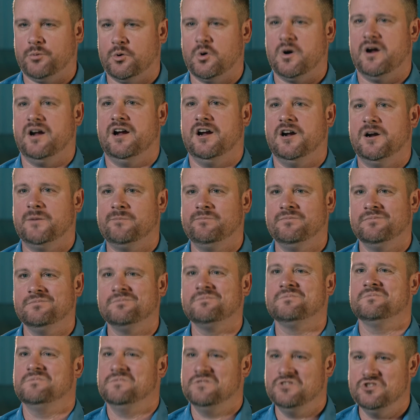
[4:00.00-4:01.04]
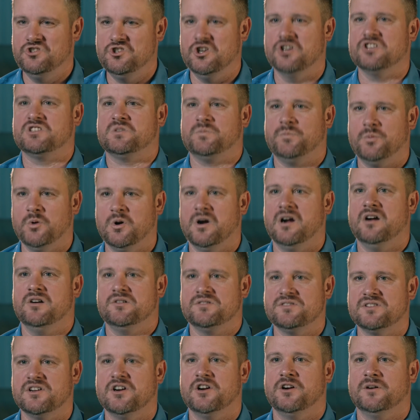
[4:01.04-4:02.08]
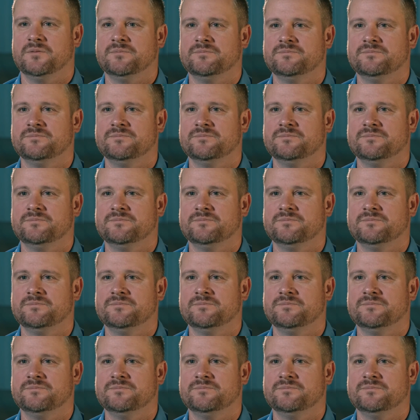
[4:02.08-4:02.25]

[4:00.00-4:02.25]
prayer, just prayer, sir.